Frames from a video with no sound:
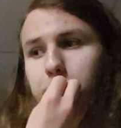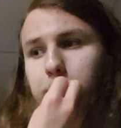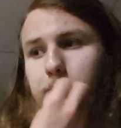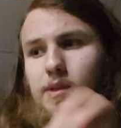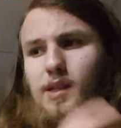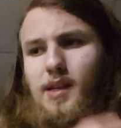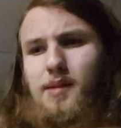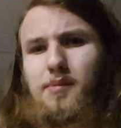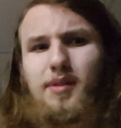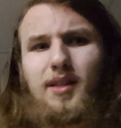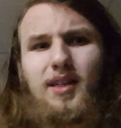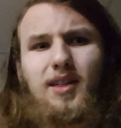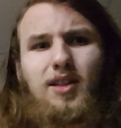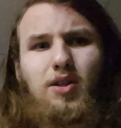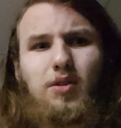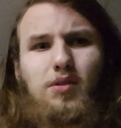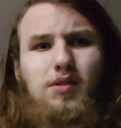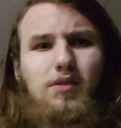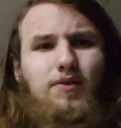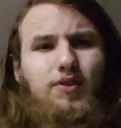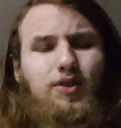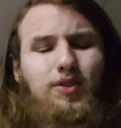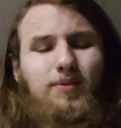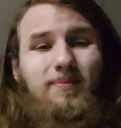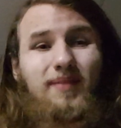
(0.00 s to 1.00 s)
Same thing
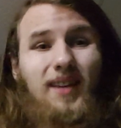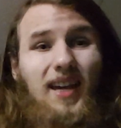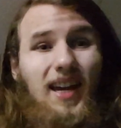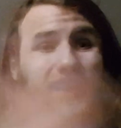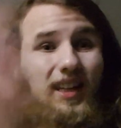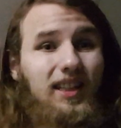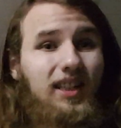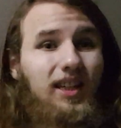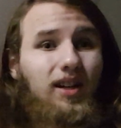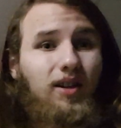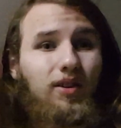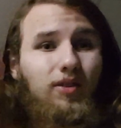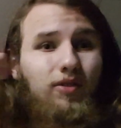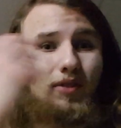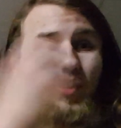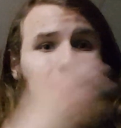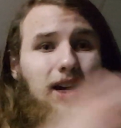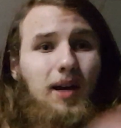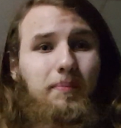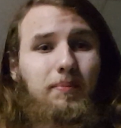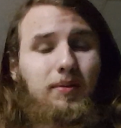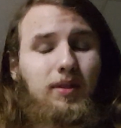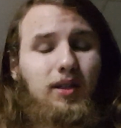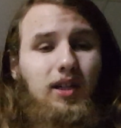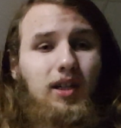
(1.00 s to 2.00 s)
goes for any other
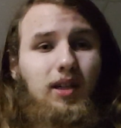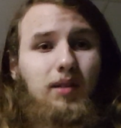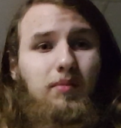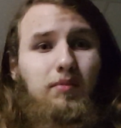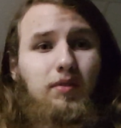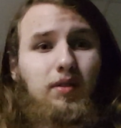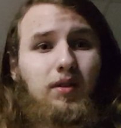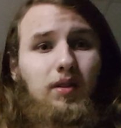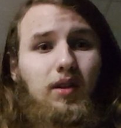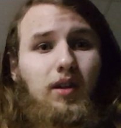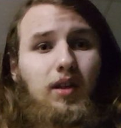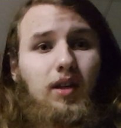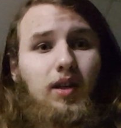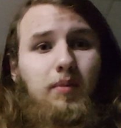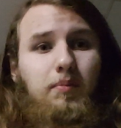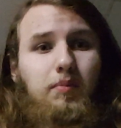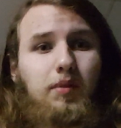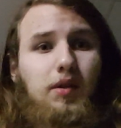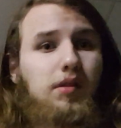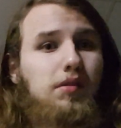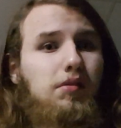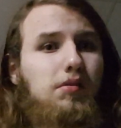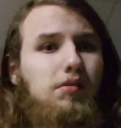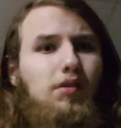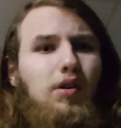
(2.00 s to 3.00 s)
app game,
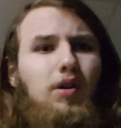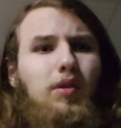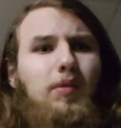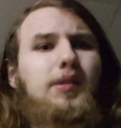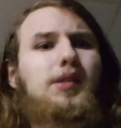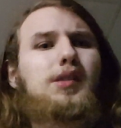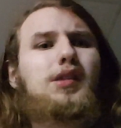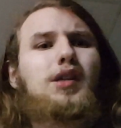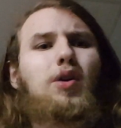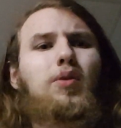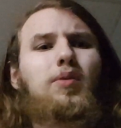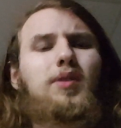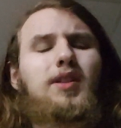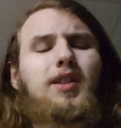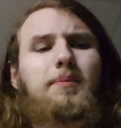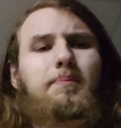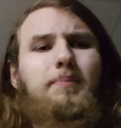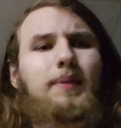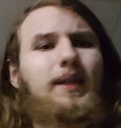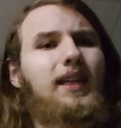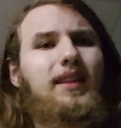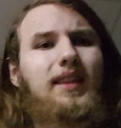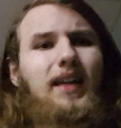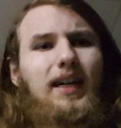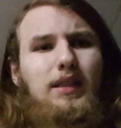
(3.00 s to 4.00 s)
because there's always going to
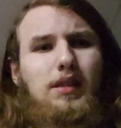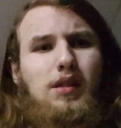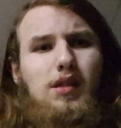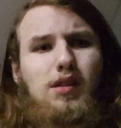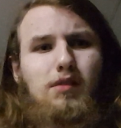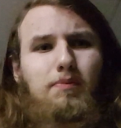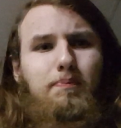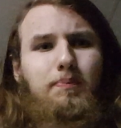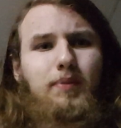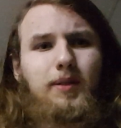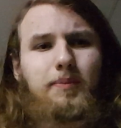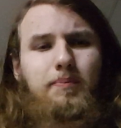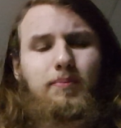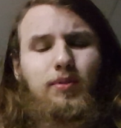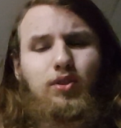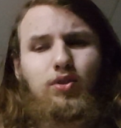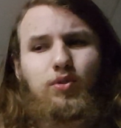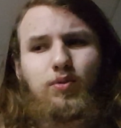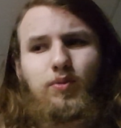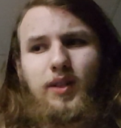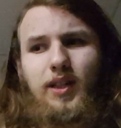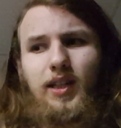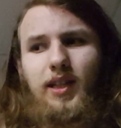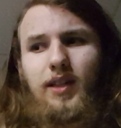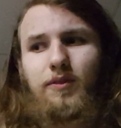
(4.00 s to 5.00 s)
be that split
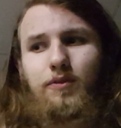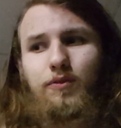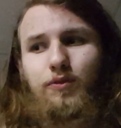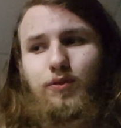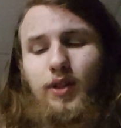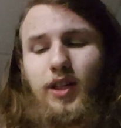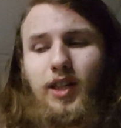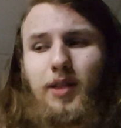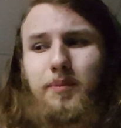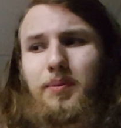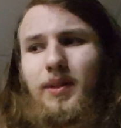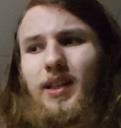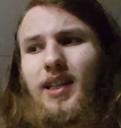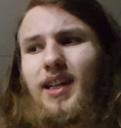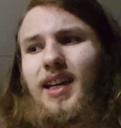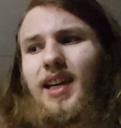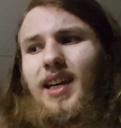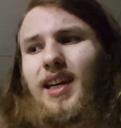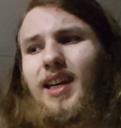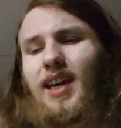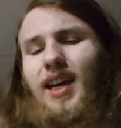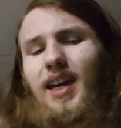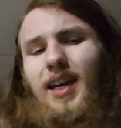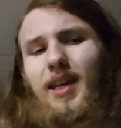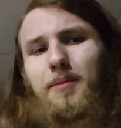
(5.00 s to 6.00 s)
between
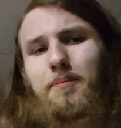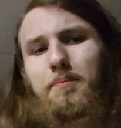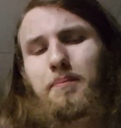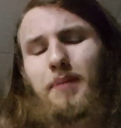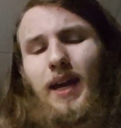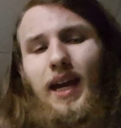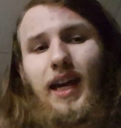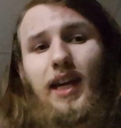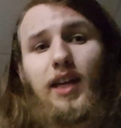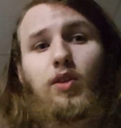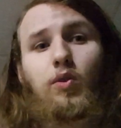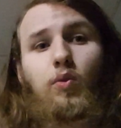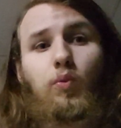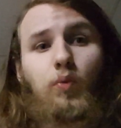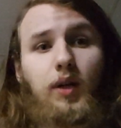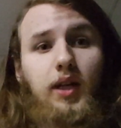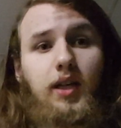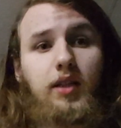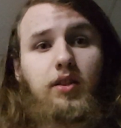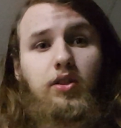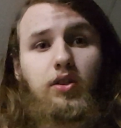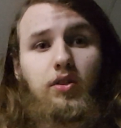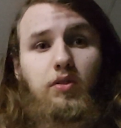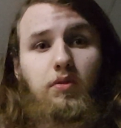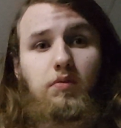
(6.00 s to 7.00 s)
free-to-play and
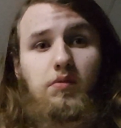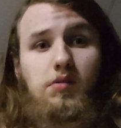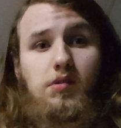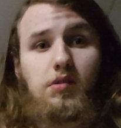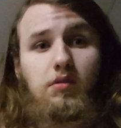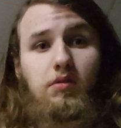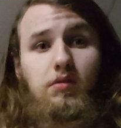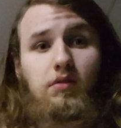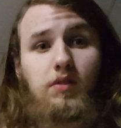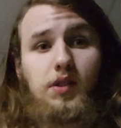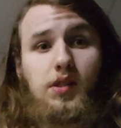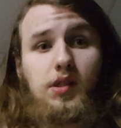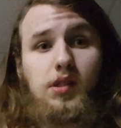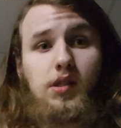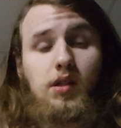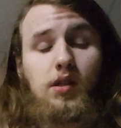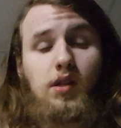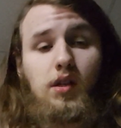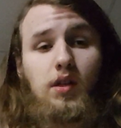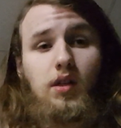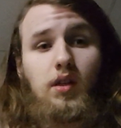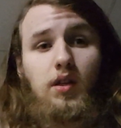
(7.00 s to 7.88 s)
pay-to-win users.